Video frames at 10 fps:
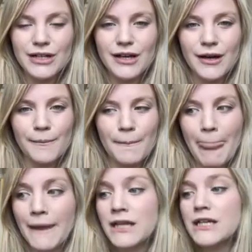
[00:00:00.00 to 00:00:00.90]
um,
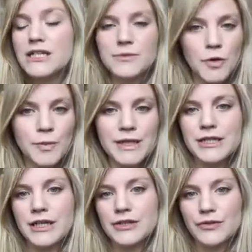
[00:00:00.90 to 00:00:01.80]
small
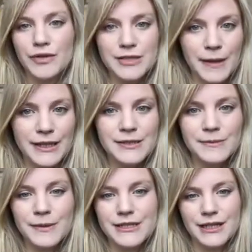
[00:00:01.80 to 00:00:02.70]
business or independent
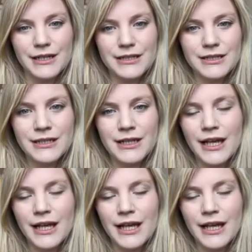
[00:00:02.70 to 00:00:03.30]
business,